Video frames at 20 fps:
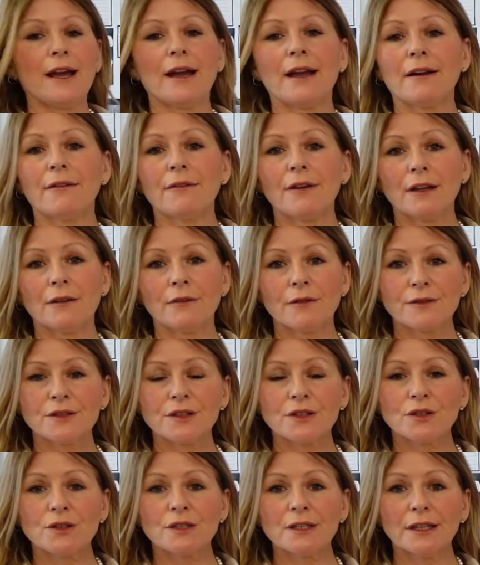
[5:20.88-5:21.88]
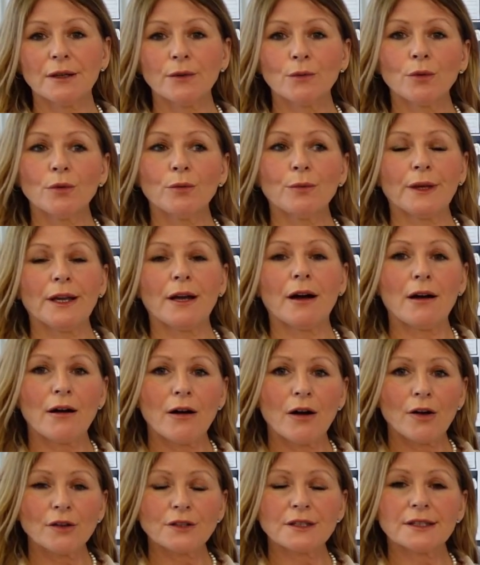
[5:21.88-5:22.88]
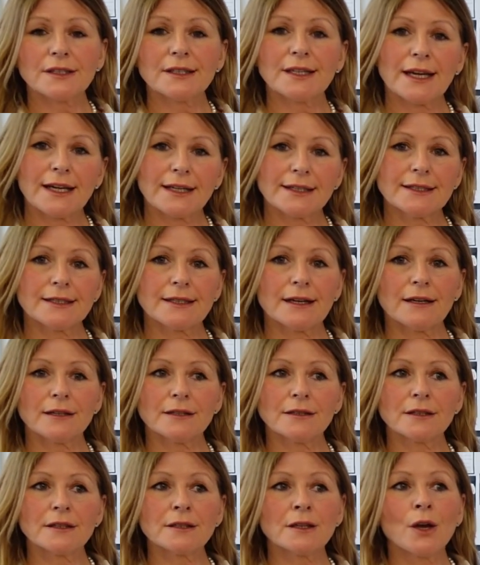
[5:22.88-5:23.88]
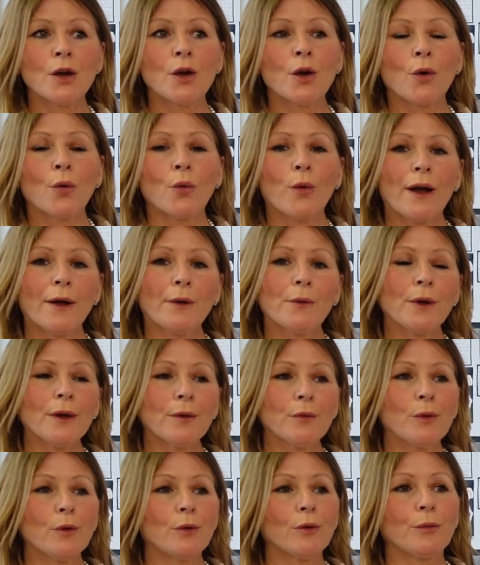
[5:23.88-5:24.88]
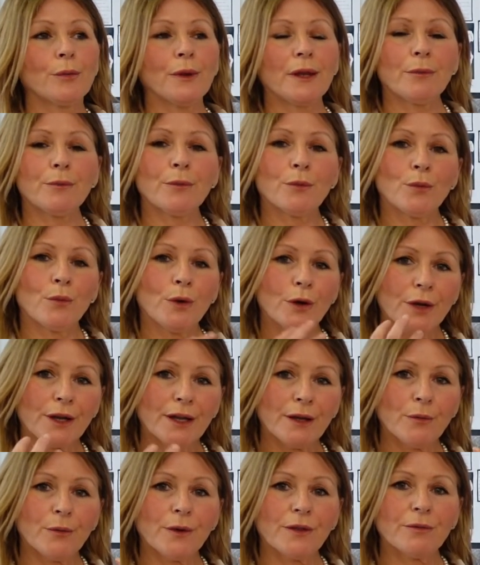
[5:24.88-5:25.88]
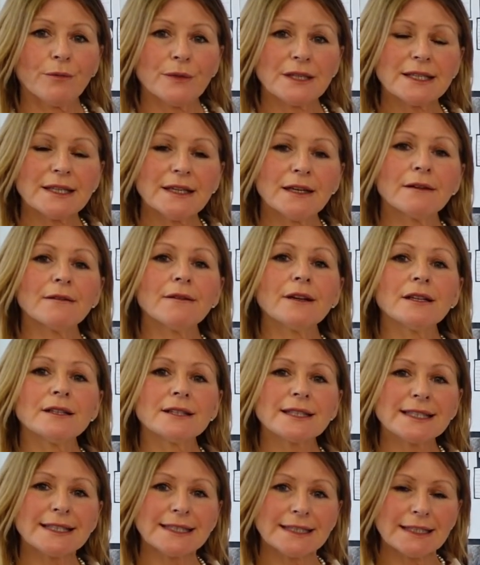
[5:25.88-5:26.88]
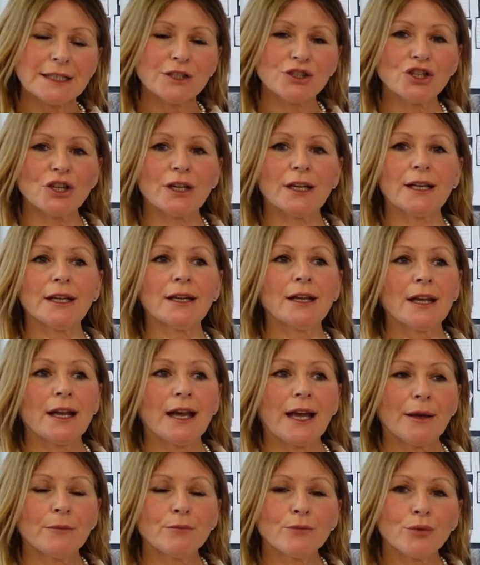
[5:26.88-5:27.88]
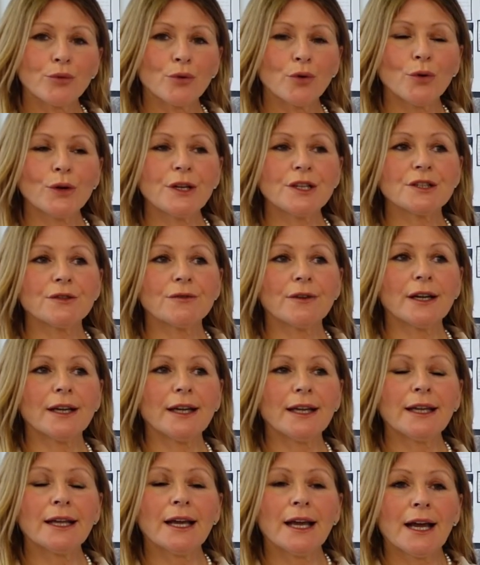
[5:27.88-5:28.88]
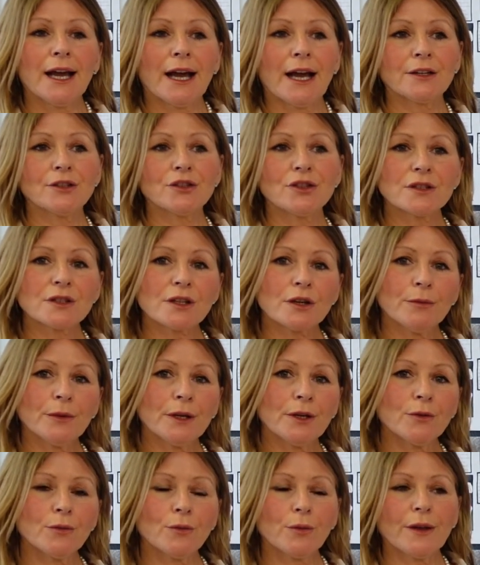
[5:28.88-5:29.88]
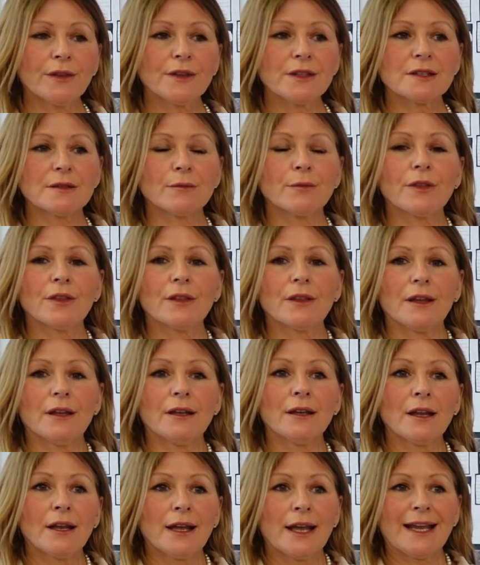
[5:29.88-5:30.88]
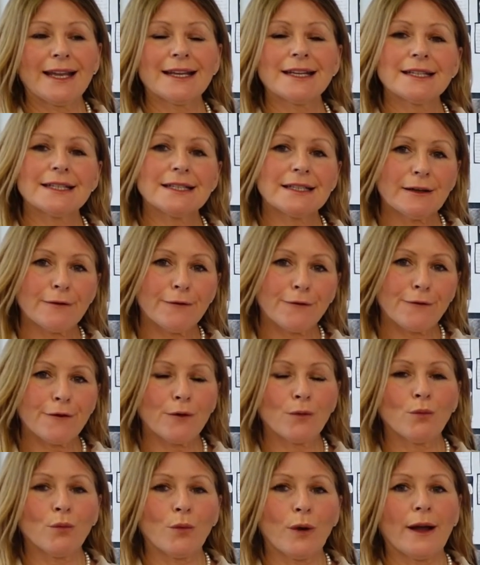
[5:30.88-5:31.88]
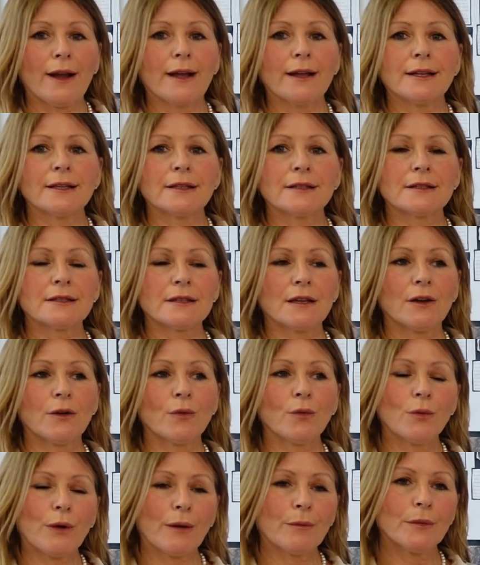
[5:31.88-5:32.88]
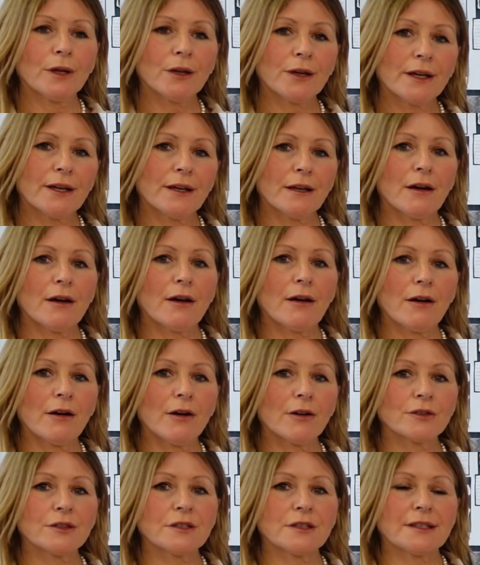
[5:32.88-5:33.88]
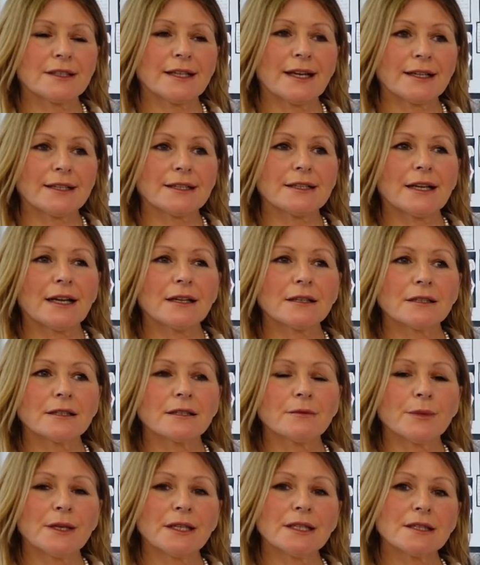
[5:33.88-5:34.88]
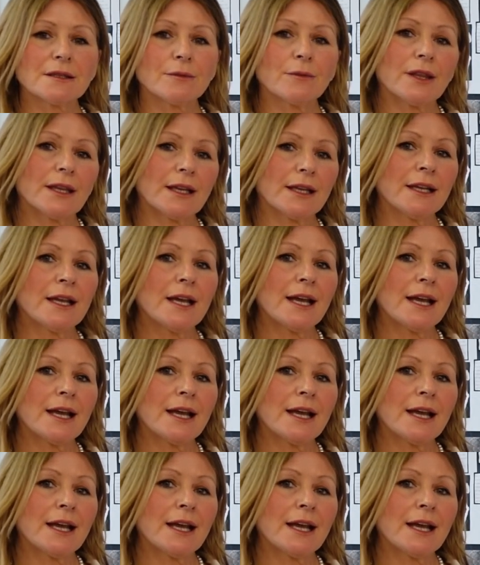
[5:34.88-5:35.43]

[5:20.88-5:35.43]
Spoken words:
area of study will be art textiles, where we will be working with materials, stitching, embroidery, and just coming up with something in a different way. So I'm looking at art textiles as being something